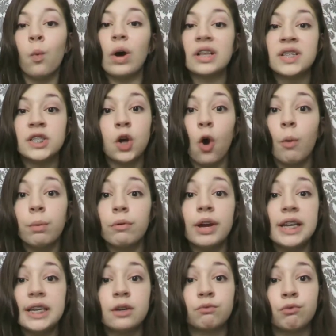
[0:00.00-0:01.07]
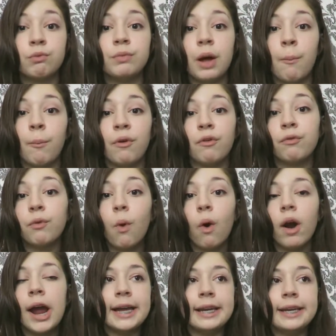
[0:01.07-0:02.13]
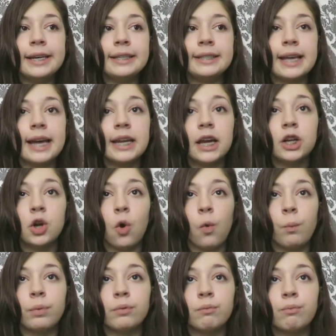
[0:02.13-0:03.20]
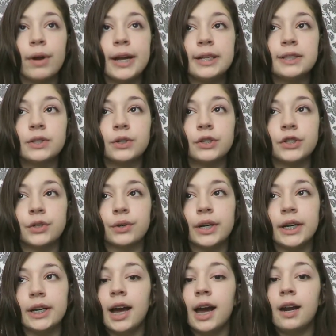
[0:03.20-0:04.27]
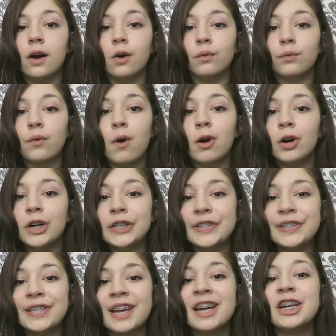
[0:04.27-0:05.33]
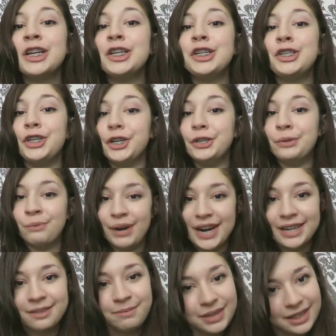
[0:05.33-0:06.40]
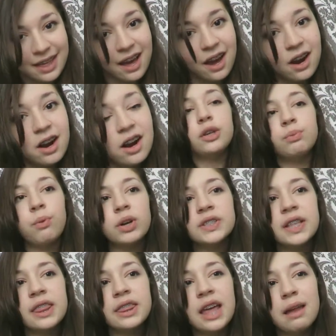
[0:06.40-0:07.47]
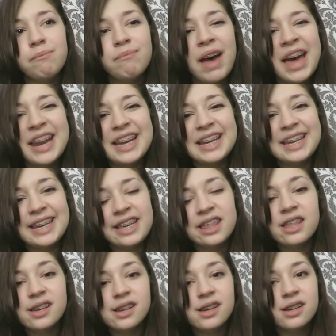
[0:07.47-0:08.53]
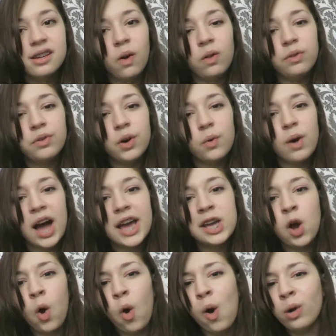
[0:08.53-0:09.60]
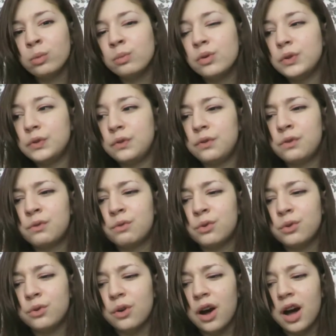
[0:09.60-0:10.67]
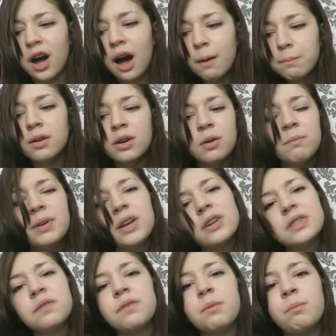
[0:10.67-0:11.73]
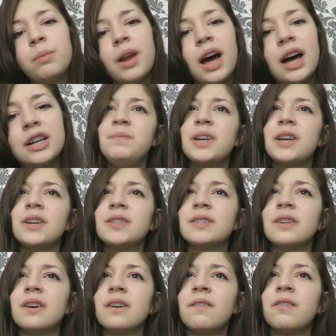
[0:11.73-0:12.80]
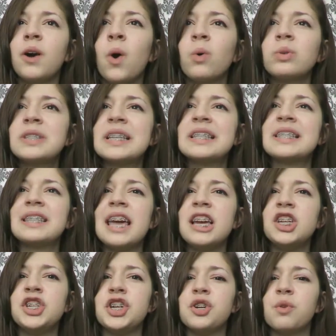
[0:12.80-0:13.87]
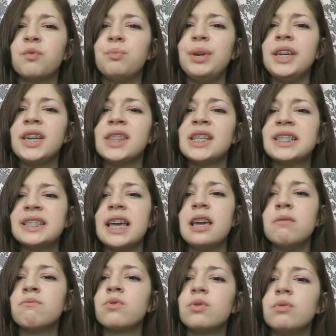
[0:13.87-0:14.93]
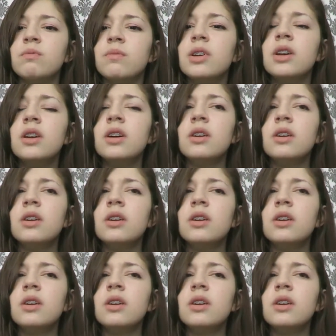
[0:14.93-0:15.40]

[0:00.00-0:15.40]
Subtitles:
what's in operating room number 4? And he said, an open brain surgery. And of course, she dragged me there. It wasn't that bad either, although I almost threw up. Not because of the blood, because of the whole sensation of being in the same room